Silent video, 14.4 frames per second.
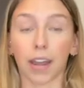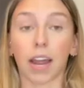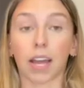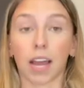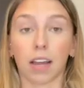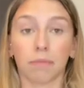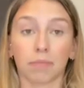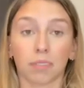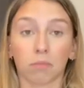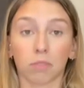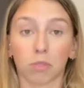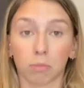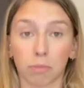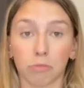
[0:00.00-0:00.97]
I got him some
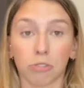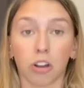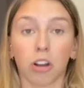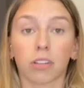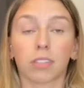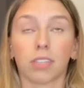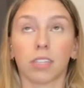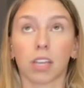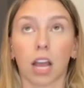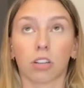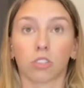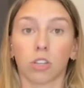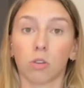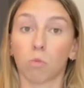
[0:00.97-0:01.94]
swim trunks. These
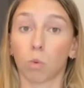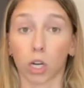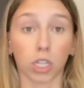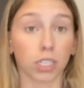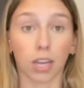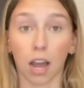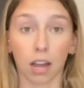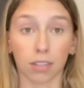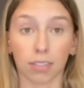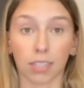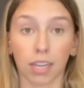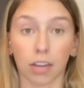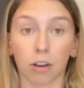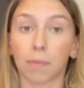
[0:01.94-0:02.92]
actually weren't on
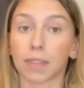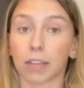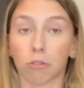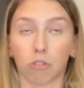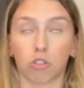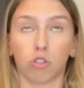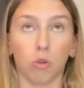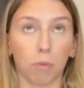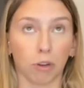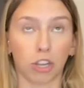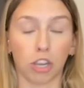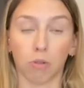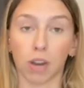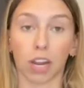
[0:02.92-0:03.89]
sale, but they were super
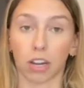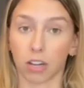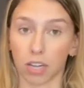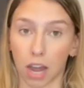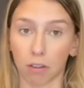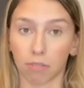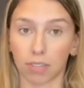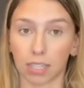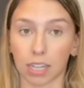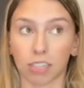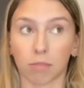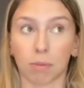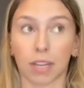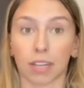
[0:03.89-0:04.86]
cute. I could not
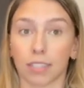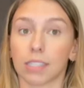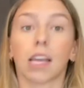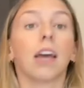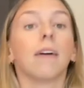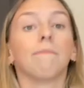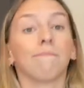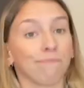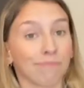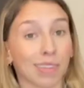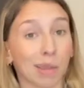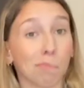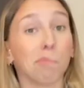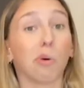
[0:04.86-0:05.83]
resist because
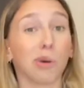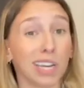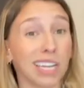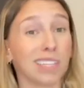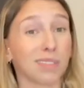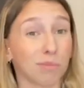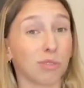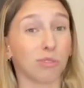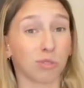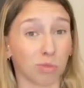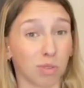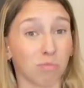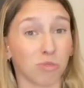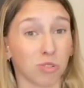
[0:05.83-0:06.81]
boy needs some new
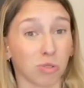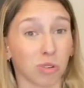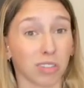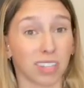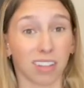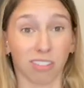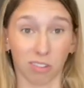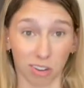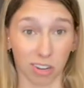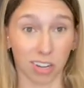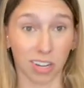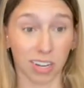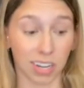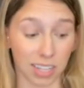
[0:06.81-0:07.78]
swim shorts that look
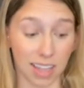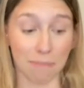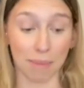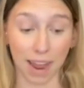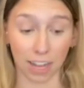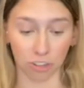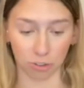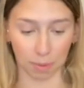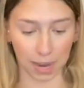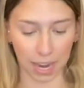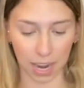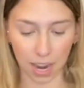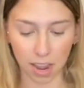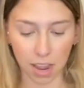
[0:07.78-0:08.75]
good and that match me.
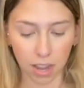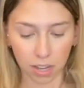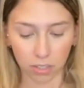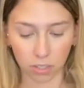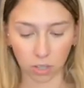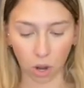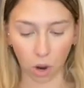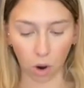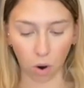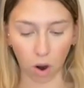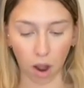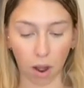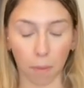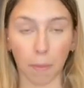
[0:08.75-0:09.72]
So
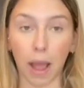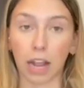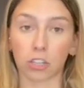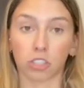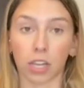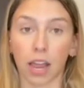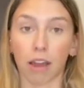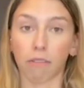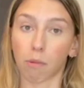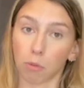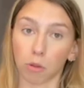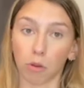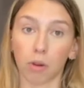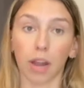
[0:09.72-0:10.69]
I actually have a
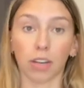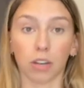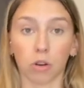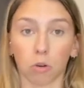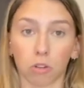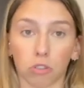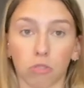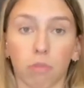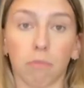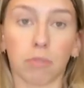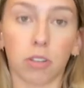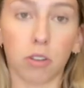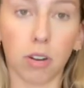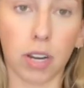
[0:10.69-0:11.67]
blue and an orange
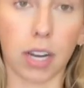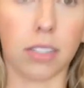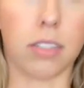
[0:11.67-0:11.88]
swimsuit, and as